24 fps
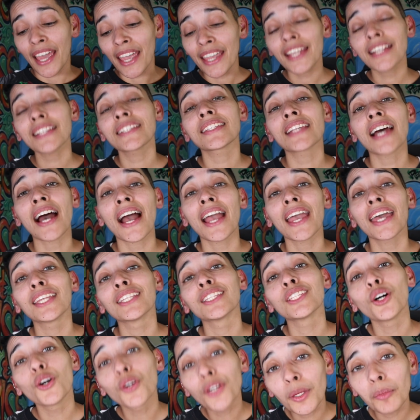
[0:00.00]
K S I
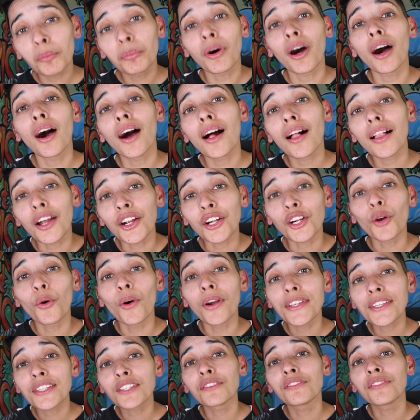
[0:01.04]
and Logan Paul are
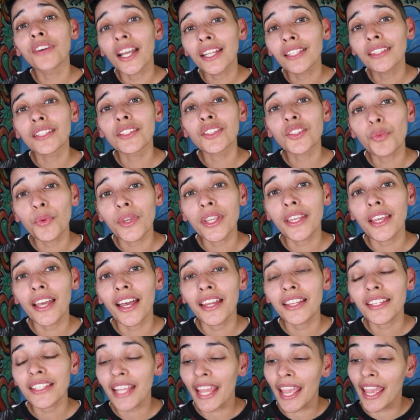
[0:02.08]
going to fight this
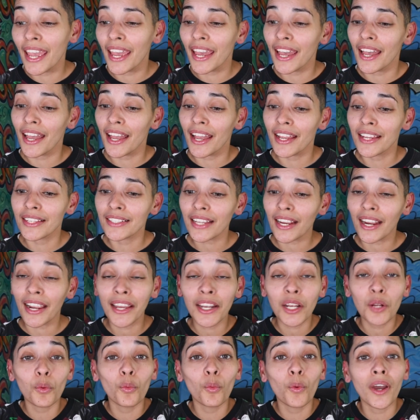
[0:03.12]
weekend, and I
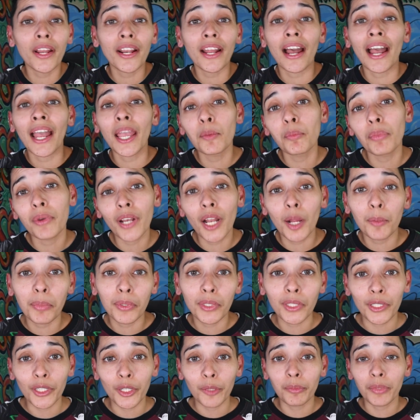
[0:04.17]
kind of want to hype it up a
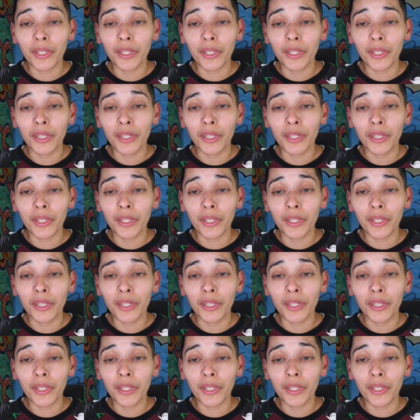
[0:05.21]
little